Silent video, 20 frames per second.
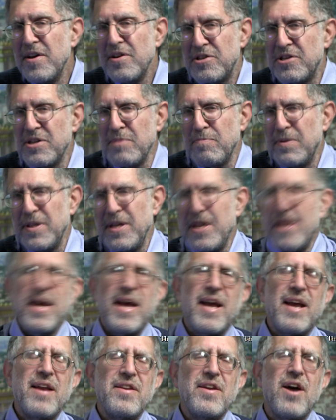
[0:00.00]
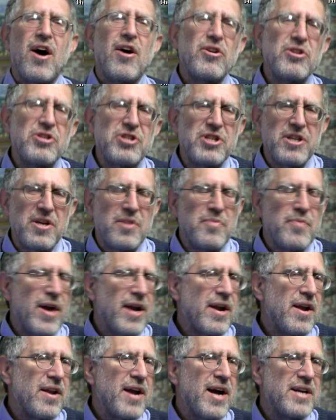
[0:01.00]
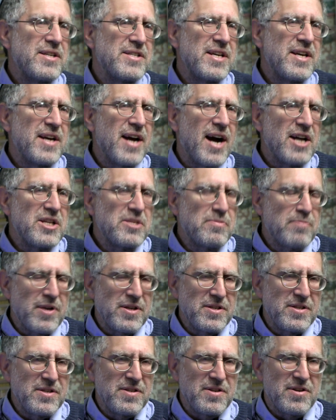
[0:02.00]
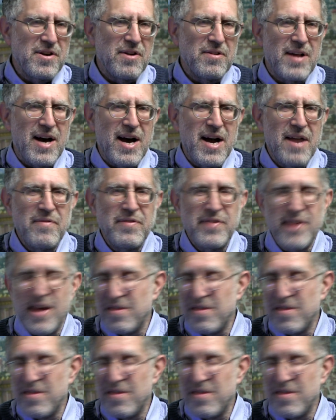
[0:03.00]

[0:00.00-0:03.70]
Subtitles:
simply acknowledging and recognizing God's presence in our lives